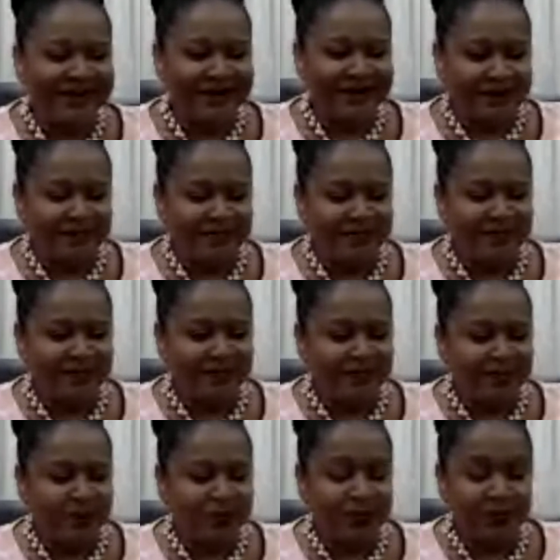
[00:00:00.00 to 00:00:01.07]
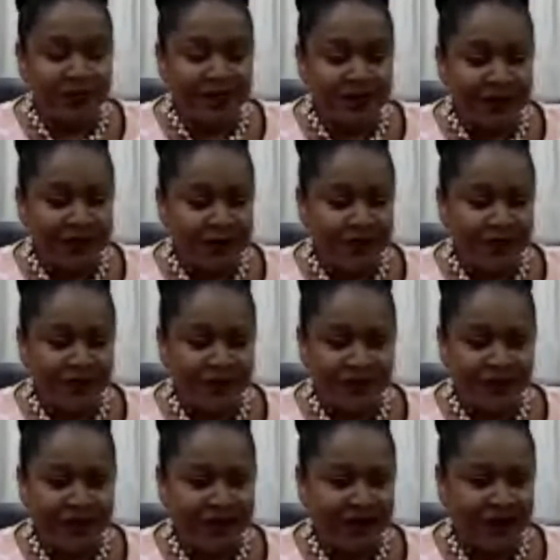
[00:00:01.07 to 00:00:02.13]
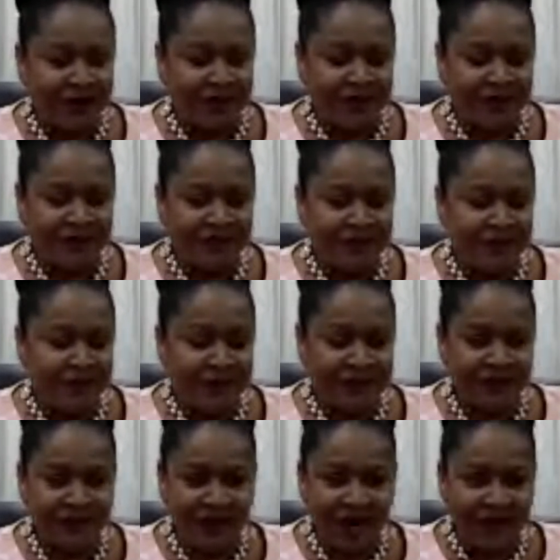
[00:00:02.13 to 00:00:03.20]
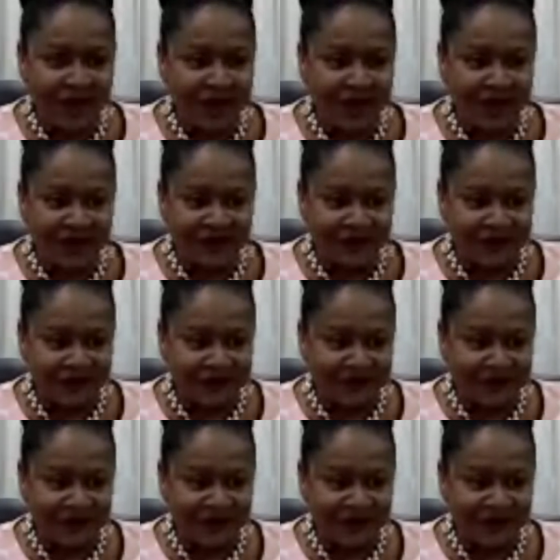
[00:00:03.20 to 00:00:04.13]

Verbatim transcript: a Puerto Rican UV, um, USV Islander.